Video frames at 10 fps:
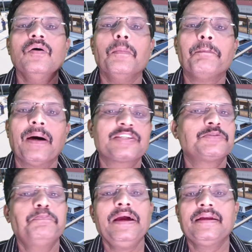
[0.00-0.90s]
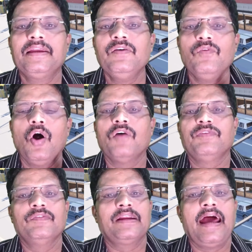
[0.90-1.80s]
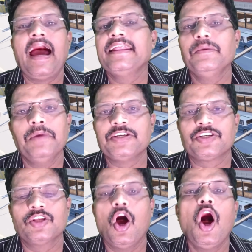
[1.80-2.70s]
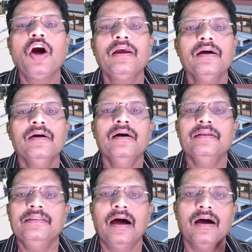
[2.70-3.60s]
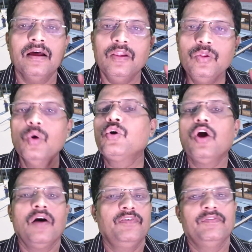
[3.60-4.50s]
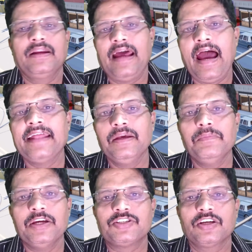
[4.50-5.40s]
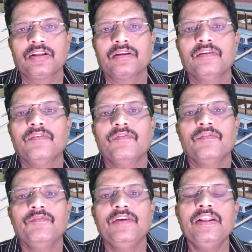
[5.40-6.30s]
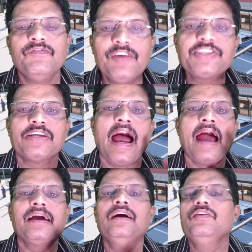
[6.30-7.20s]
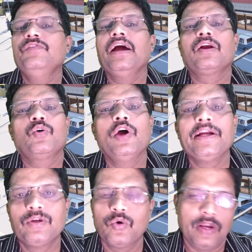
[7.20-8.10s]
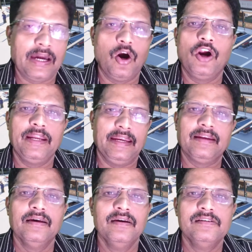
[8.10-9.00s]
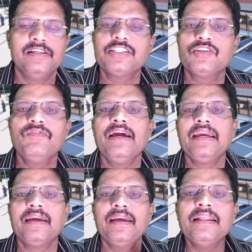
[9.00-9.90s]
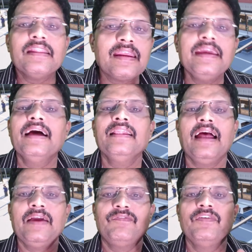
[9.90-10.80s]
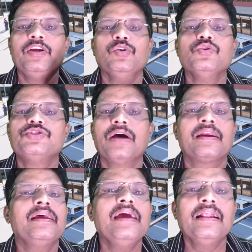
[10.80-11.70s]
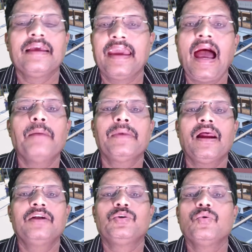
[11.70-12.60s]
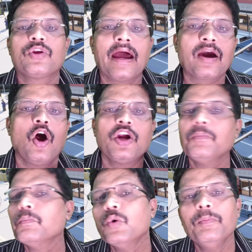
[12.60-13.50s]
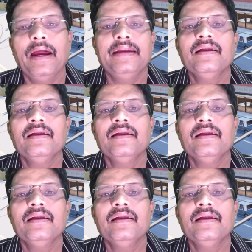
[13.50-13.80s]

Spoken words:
perspective of our animation or the look of our animation, in which angle we are going to record it. Just like in real life we use the real camera to record movement,